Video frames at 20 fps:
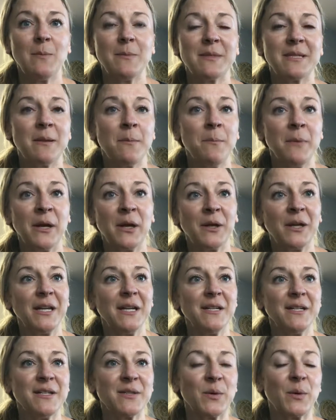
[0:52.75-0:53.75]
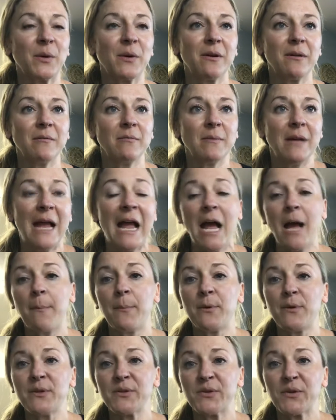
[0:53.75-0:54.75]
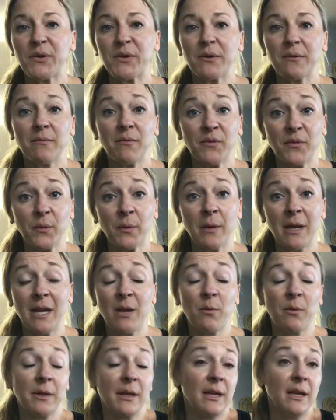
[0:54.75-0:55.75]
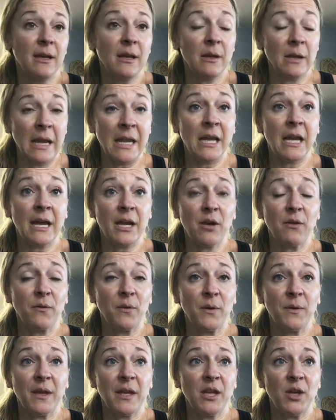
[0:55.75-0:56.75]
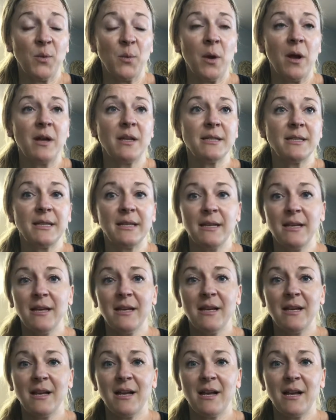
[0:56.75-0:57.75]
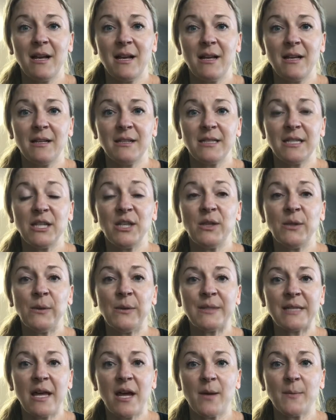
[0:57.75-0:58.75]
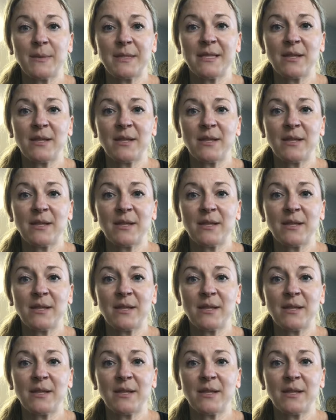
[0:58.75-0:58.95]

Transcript: some berries or apples or any kind of fruit that you want to use up.